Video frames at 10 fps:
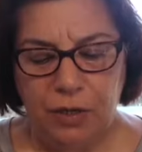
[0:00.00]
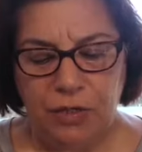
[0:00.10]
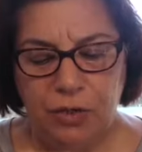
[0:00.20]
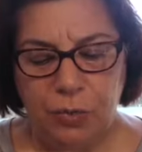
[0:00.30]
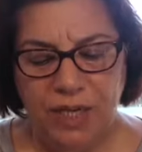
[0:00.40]

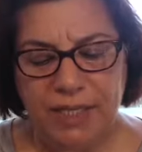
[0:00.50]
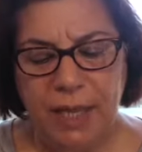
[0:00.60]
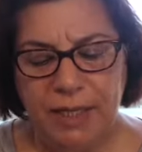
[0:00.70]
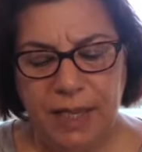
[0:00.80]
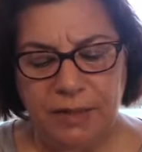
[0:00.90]
So what
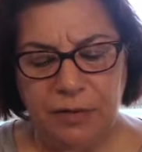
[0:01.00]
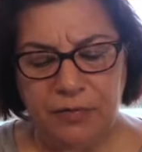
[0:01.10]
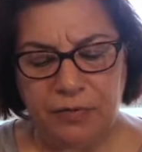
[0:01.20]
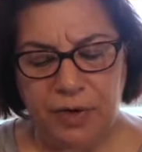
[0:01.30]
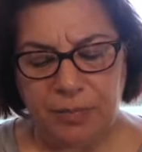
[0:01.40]
I get
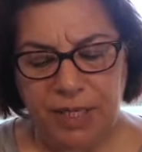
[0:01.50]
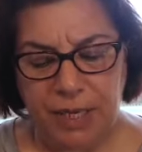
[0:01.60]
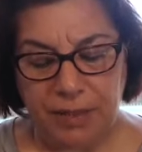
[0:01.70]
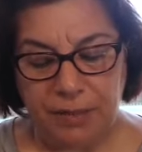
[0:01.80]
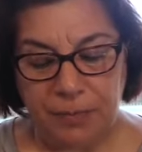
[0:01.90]
from
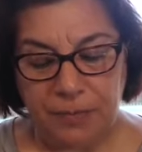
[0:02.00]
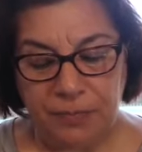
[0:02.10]
that,